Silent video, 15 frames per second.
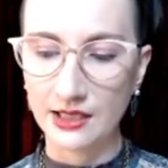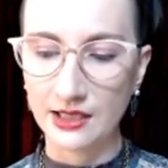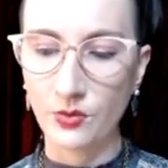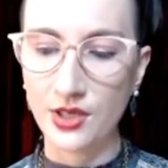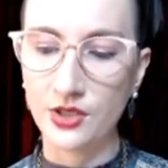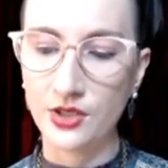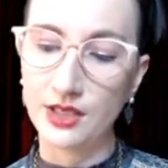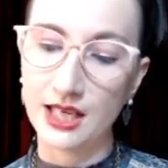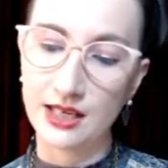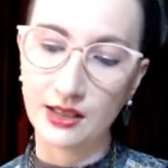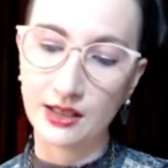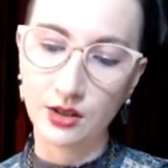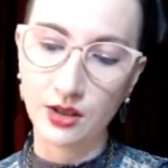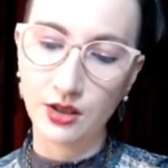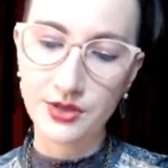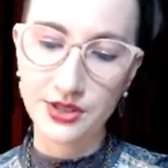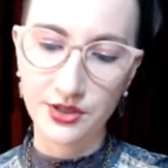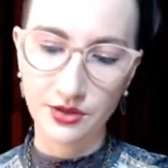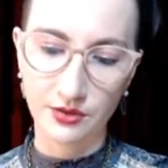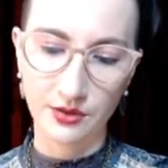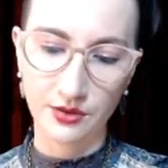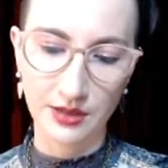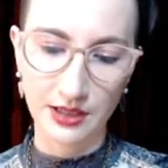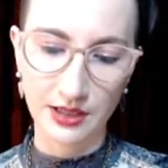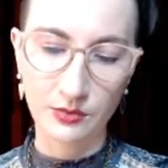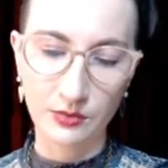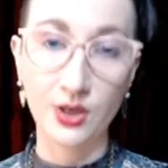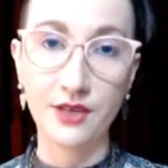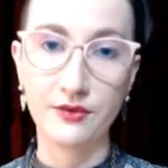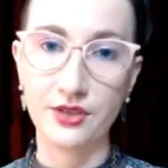and when you get close to a,
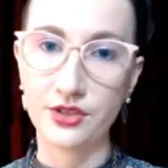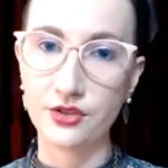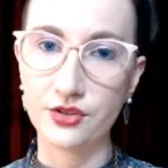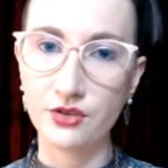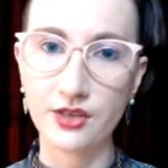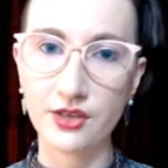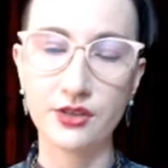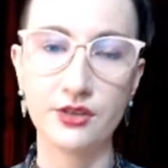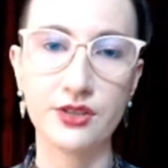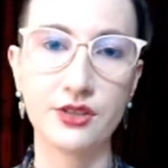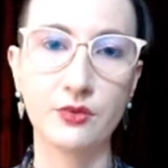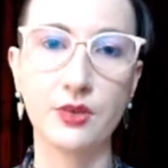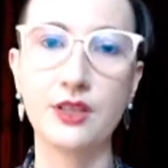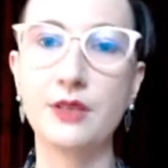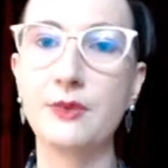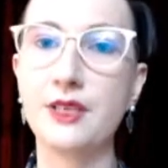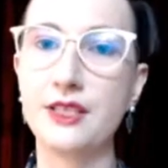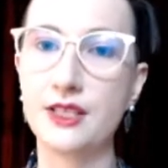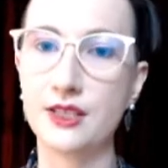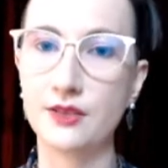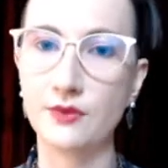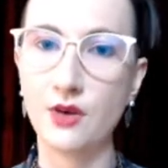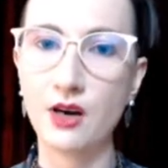one of the structures or one of the pieces of